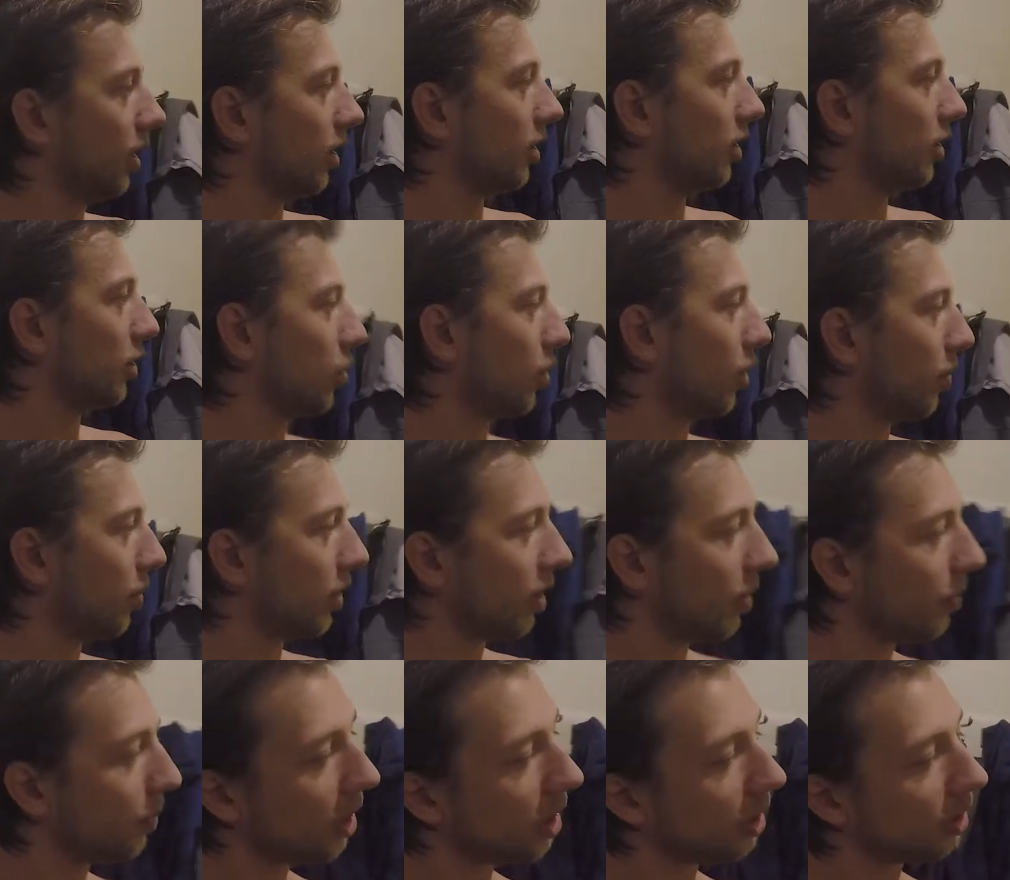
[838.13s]
swapping the
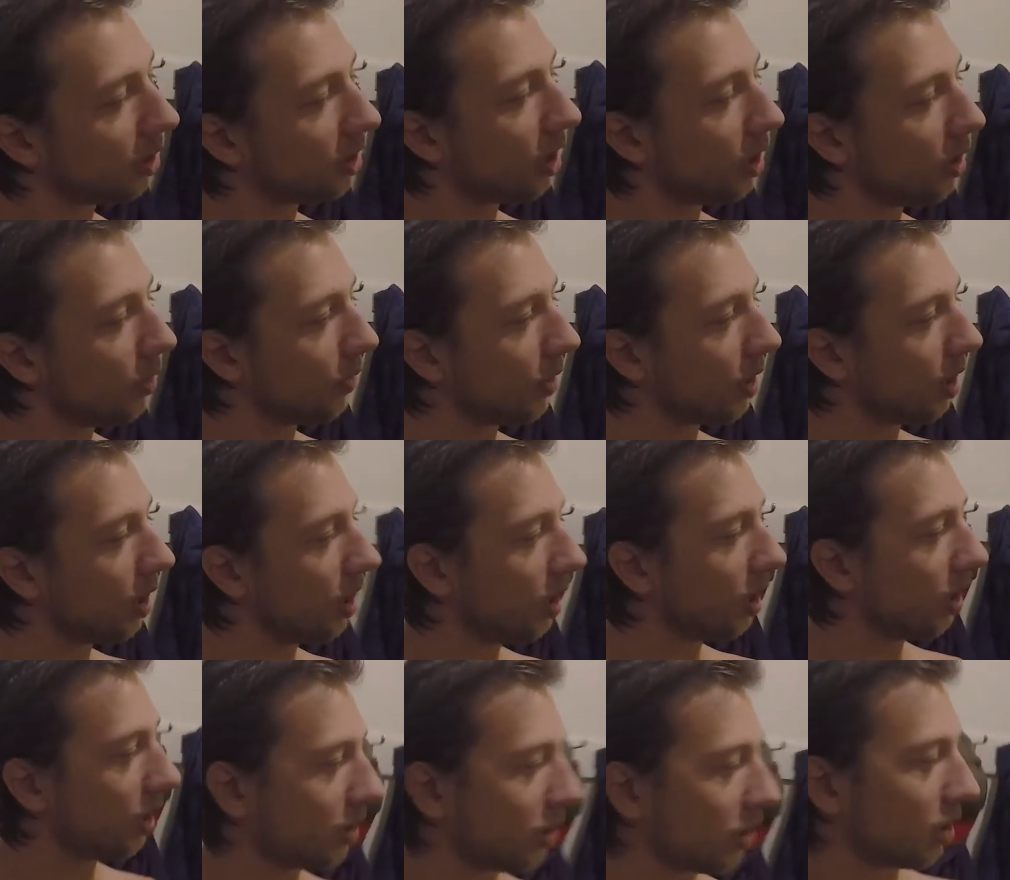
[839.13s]
bunks over
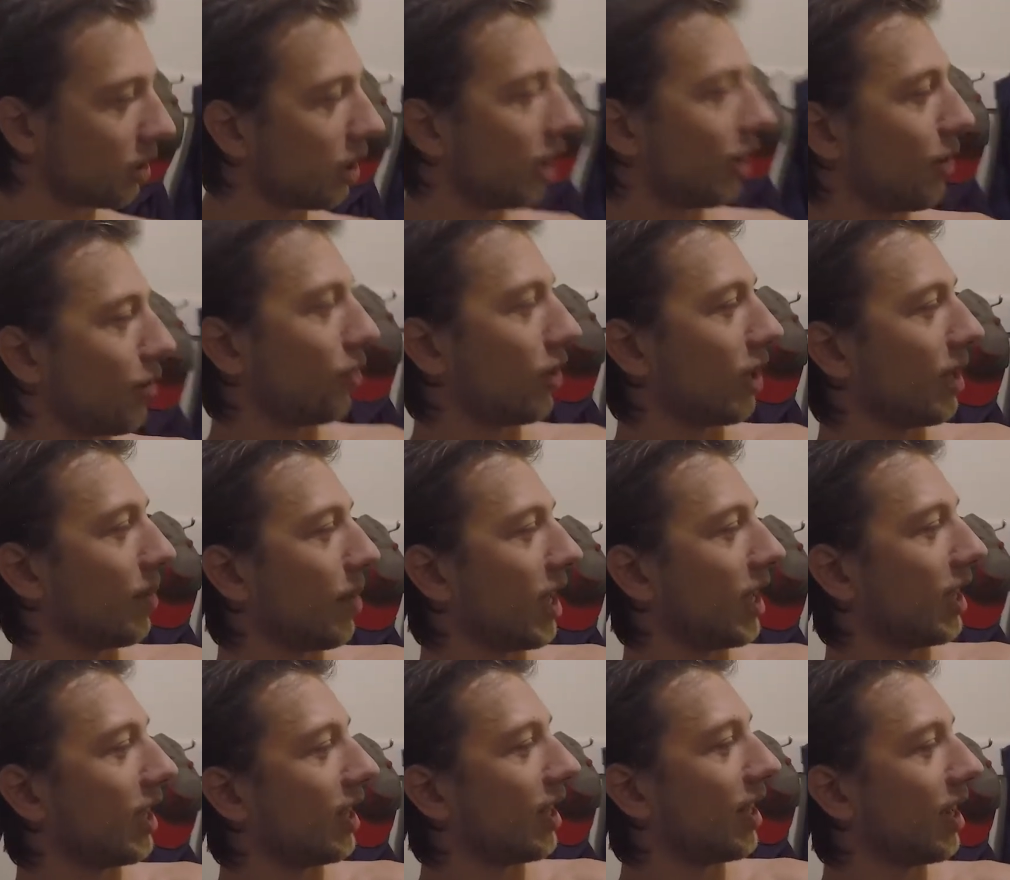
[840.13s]
and just like
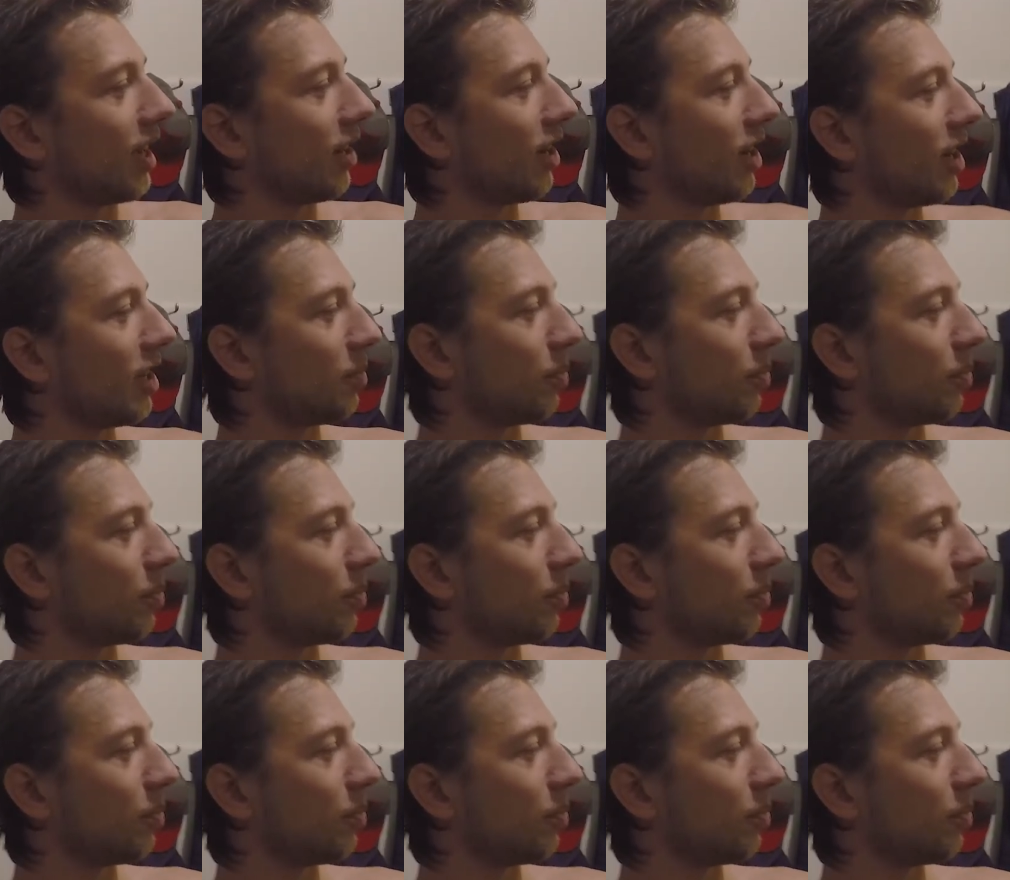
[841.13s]
remaking that guy's